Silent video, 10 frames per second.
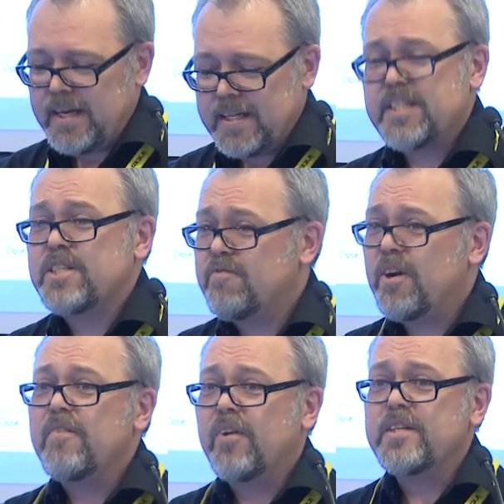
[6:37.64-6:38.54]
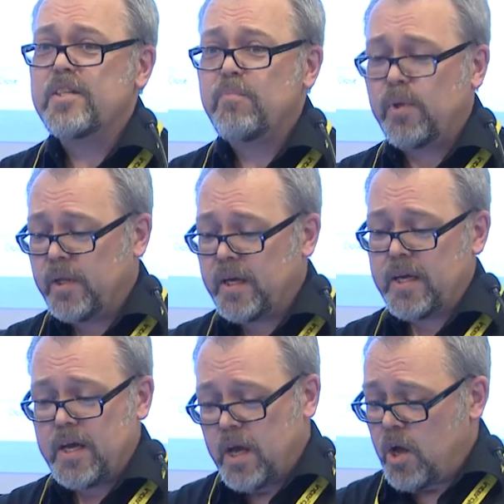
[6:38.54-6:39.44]
This is a very, very simple
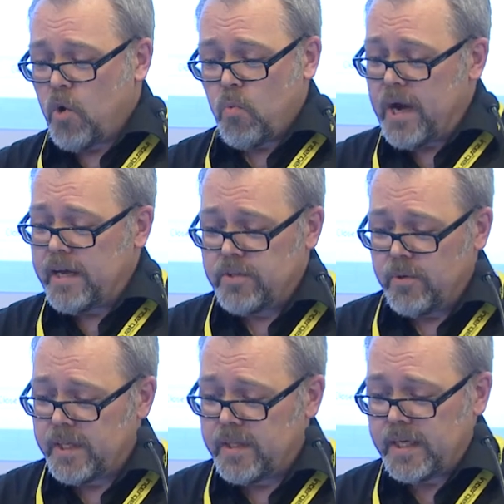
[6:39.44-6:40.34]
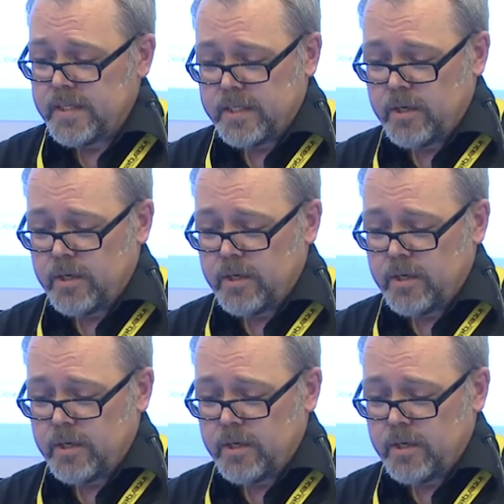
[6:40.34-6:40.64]
way of doing things.